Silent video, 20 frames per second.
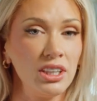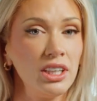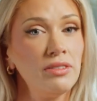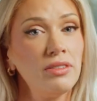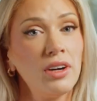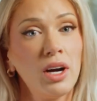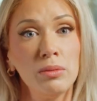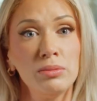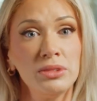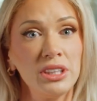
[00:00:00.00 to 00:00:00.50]
if
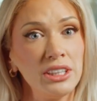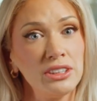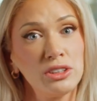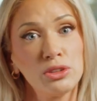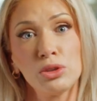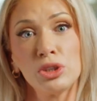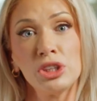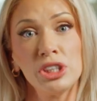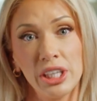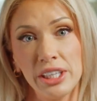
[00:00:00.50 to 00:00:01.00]
updates
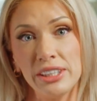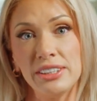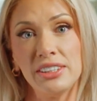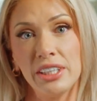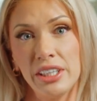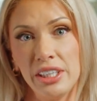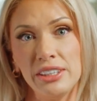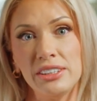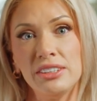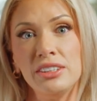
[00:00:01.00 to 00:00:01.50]
or shared
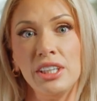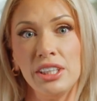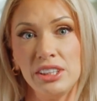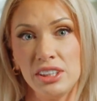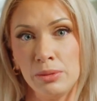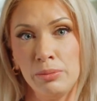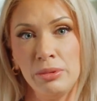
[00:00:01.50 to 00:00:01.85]
settings need to